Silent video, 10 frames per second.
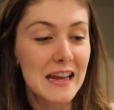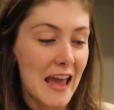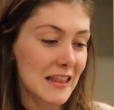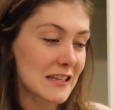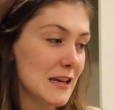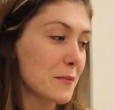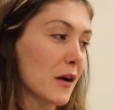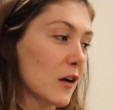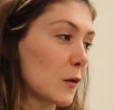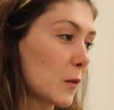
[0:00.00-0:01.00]
to hang this up
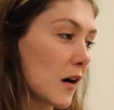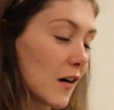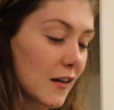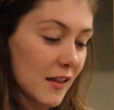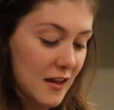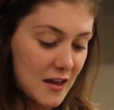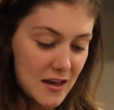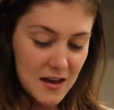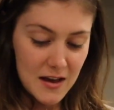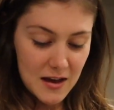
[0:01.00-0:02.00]
on our wall.
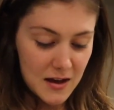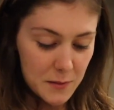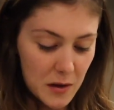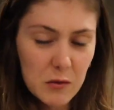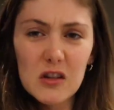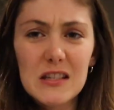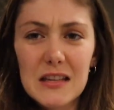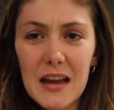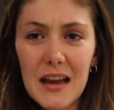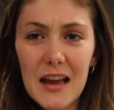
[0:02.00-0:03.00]
Um, it was just,
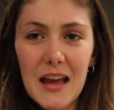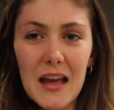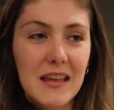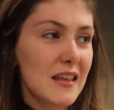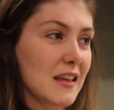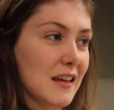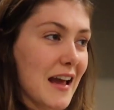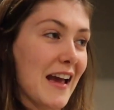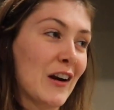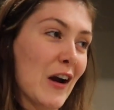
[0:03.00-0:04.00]

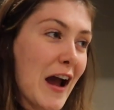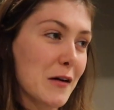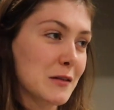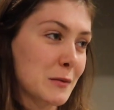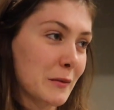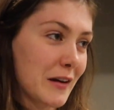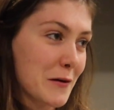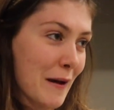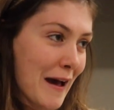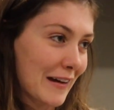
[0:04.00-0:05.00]
yeah, in our house when we
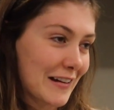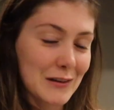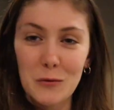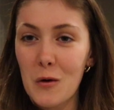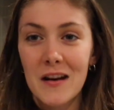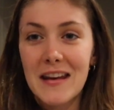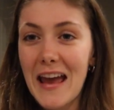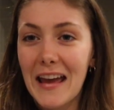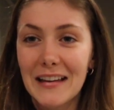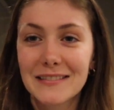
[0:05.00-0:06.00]
go back one
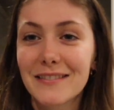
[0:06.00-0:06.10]
day,